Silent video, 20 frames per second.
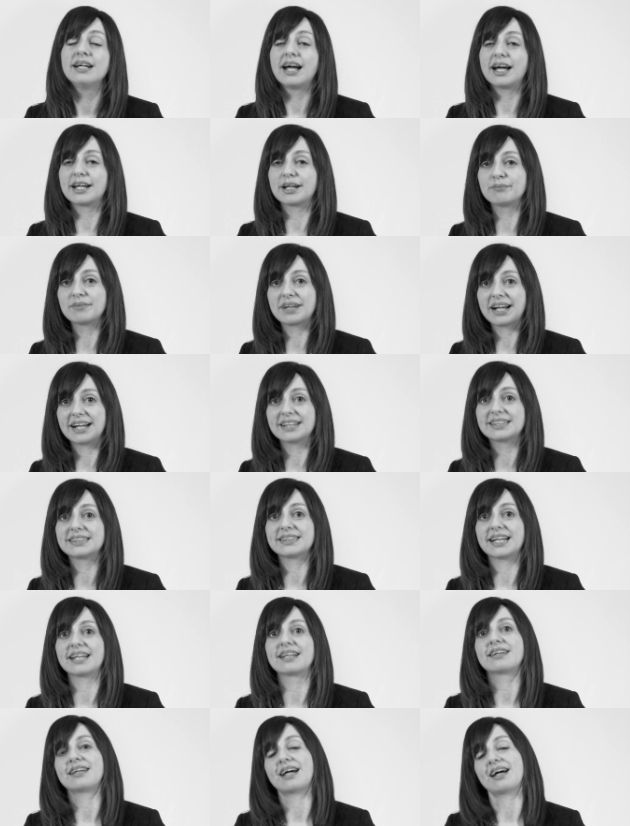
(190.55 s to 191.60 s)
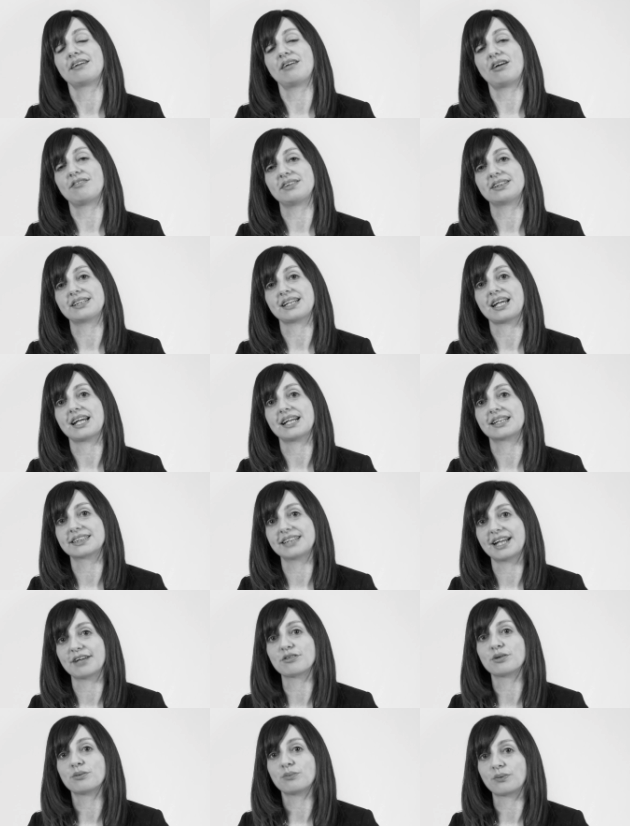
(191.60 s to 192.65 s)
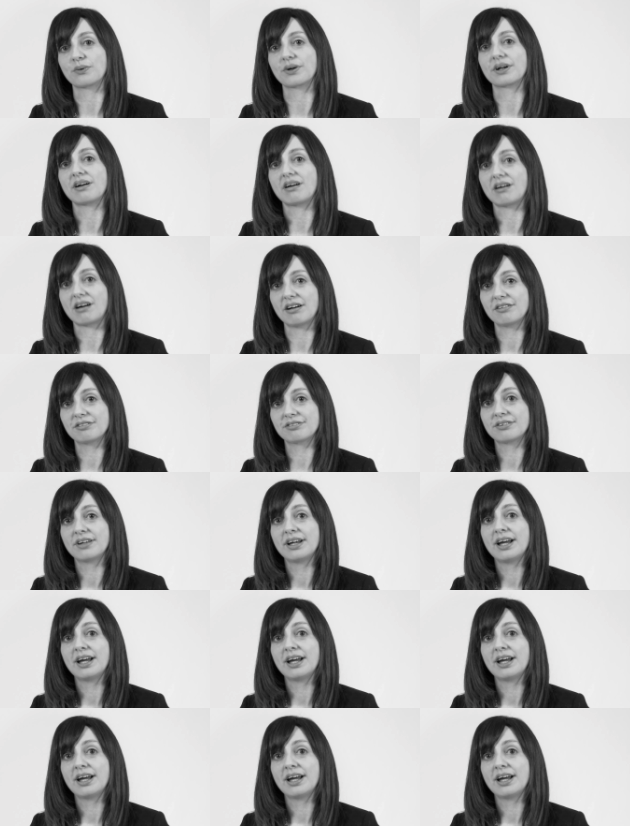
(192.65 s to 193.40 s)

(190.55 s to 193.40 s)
And I'm glad to say that that novelty has never worn off.